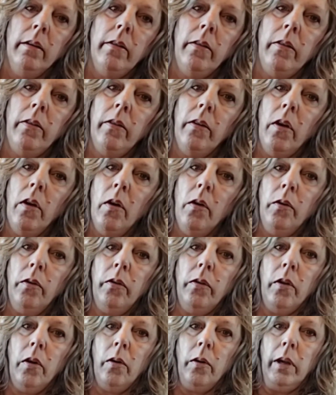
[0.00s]

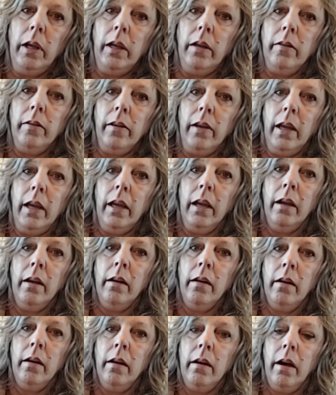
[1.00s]
So easy.
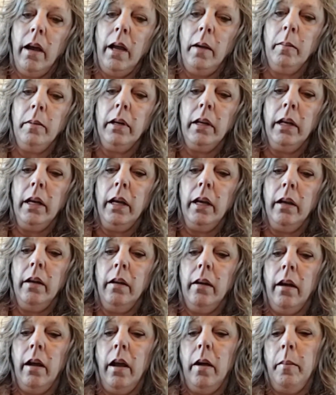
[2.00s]
I'm
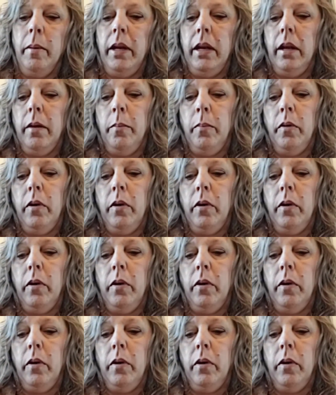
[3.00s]
gonna